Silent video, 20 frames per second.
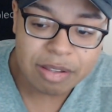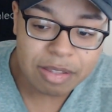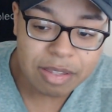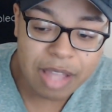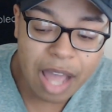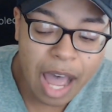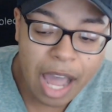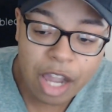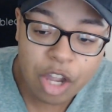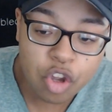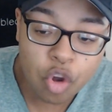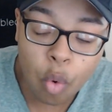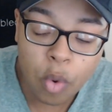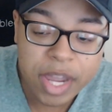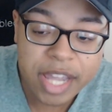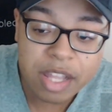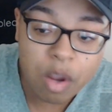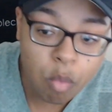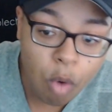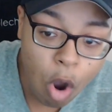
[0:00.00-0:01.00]
not
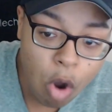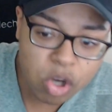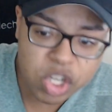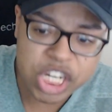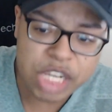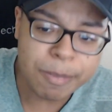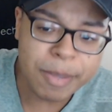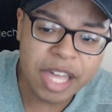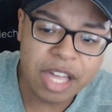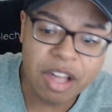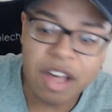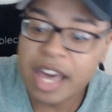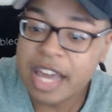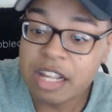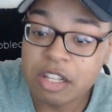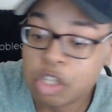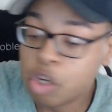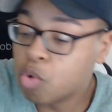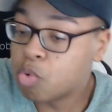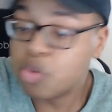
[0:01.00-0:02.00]
going at Orochi, being
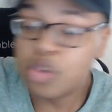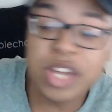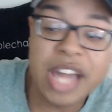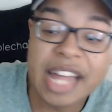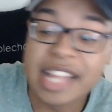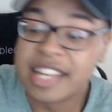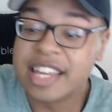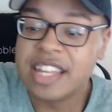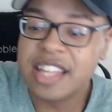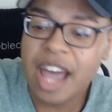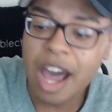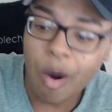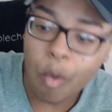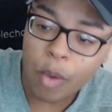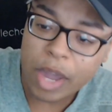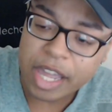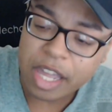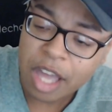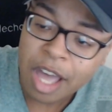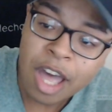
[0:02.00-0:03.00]
like, dude, you gotta get out.
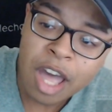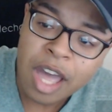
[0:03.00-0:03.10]
Wait,